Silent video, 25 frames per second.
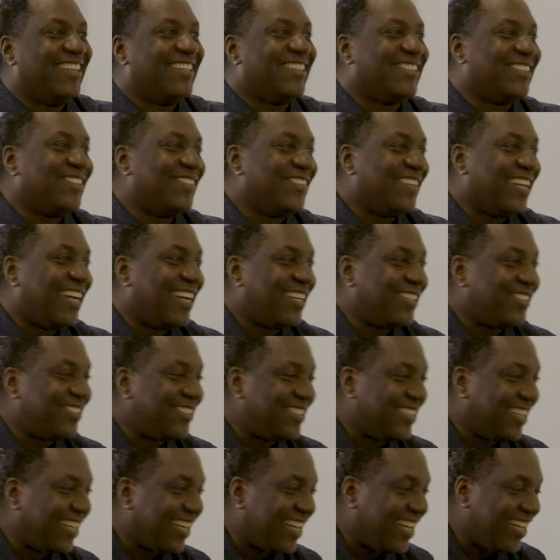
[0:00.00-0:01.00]
So we had to
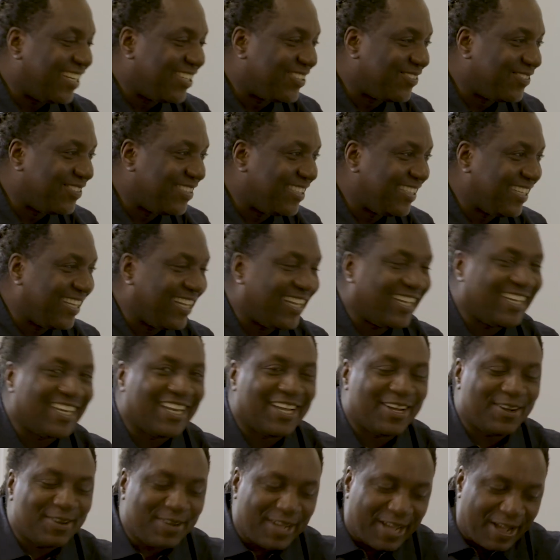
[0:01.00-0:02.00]
shake hands with the guy.
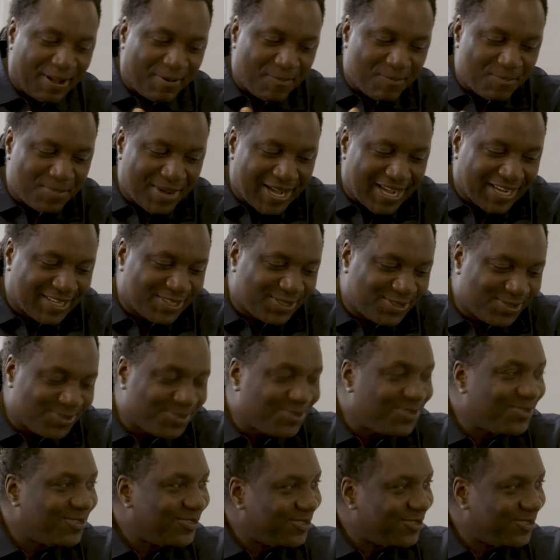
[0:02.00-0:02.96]
Now I'm back to